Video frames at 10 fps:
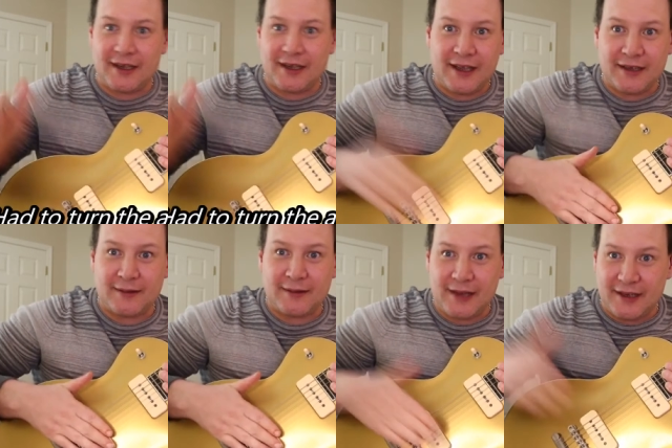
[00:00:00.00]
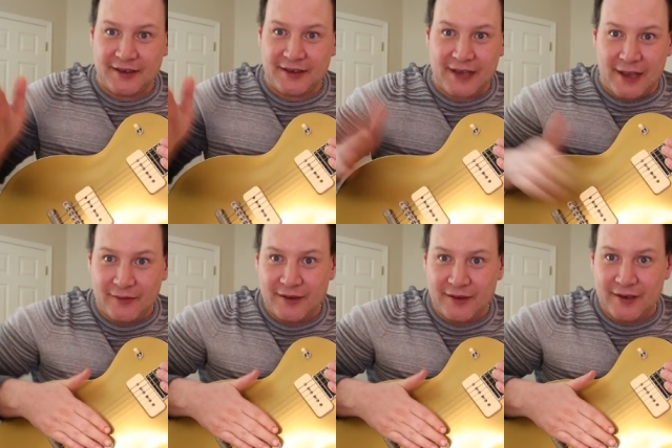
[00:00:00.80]
and the
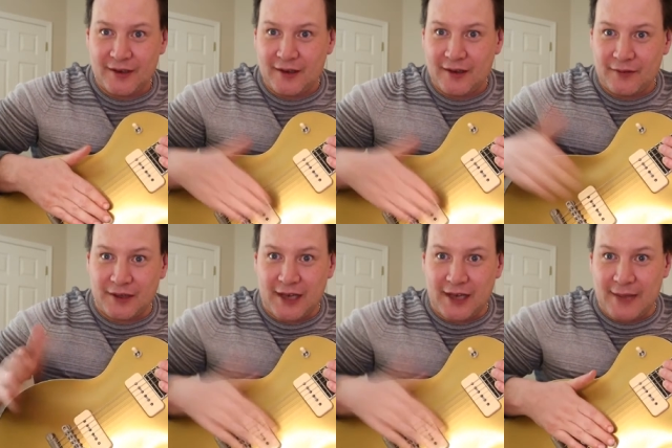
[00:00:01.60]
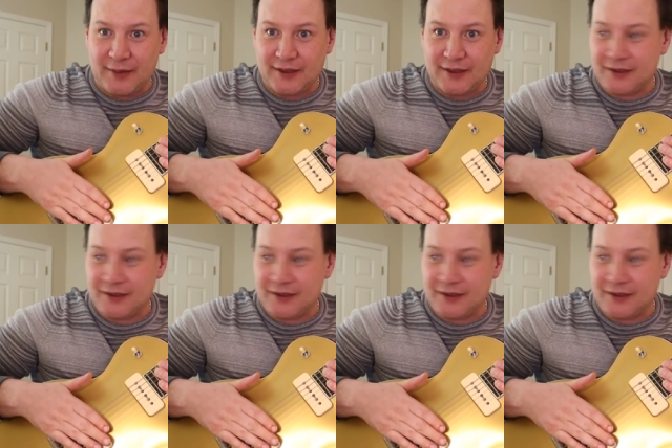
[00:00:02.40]
sound of the clapping,